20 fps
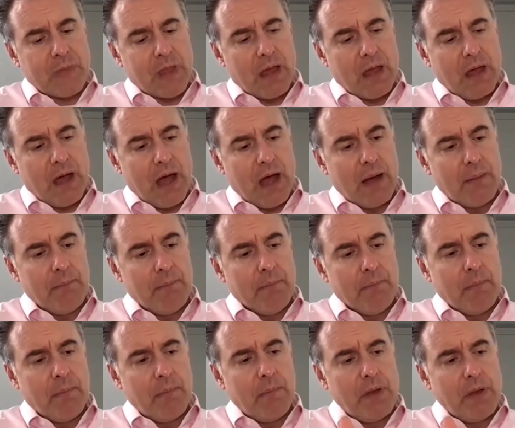
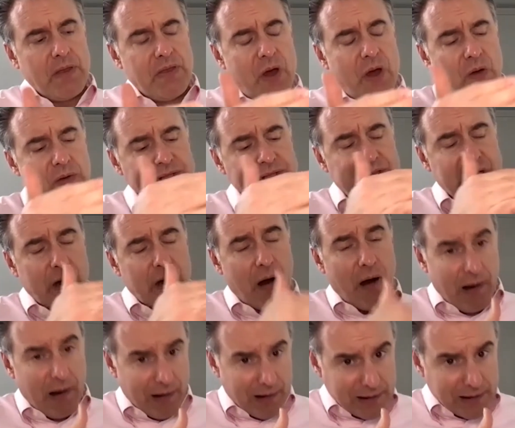those that
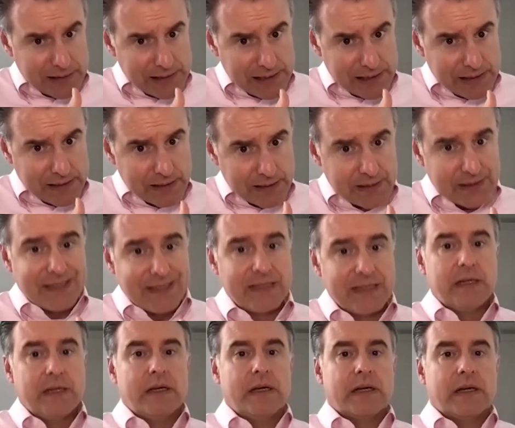aren't,
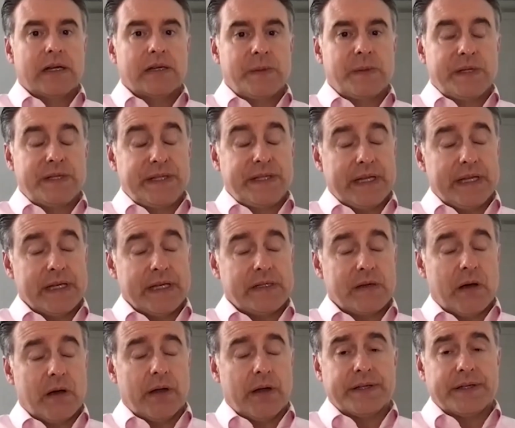because we see this
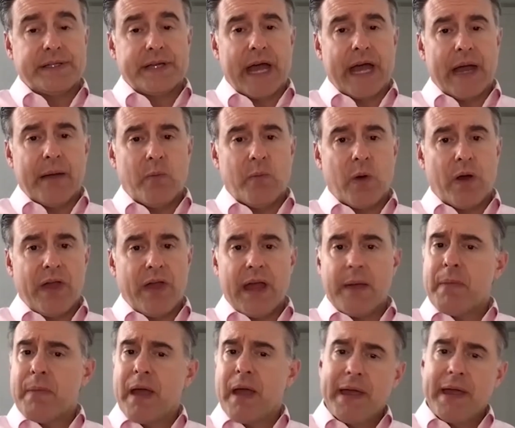all the time, where they
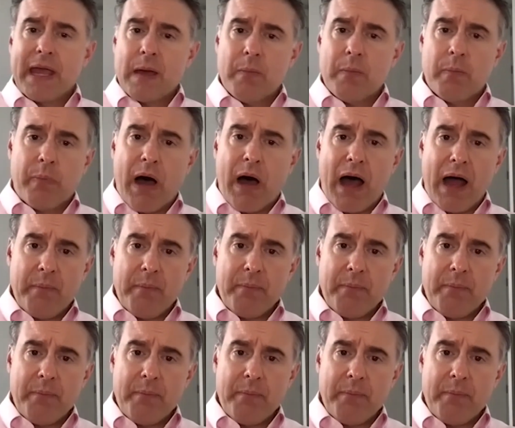maybe get bought